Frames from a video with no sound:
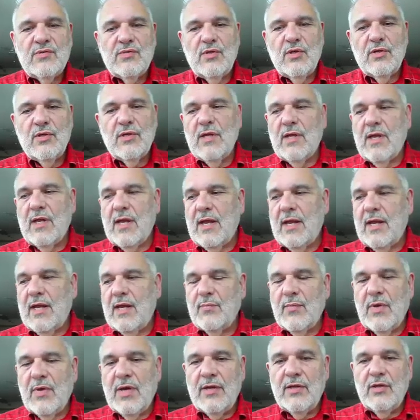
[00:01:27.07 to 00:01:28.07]
I was
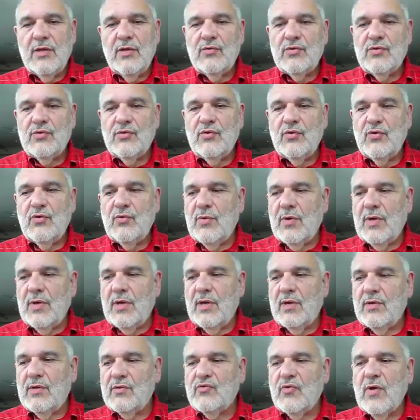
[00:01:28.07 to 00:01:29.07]
looking at my
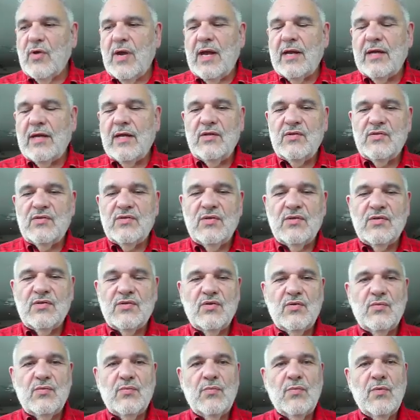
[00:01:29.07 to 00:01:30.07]
YouTube
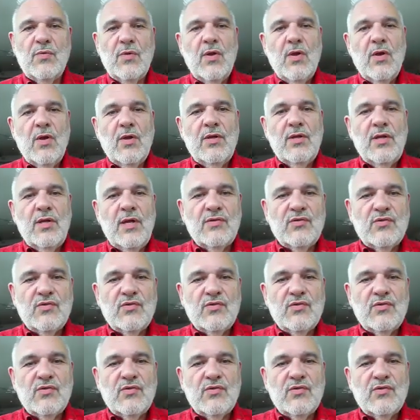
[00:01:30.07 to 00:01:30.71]
tracking system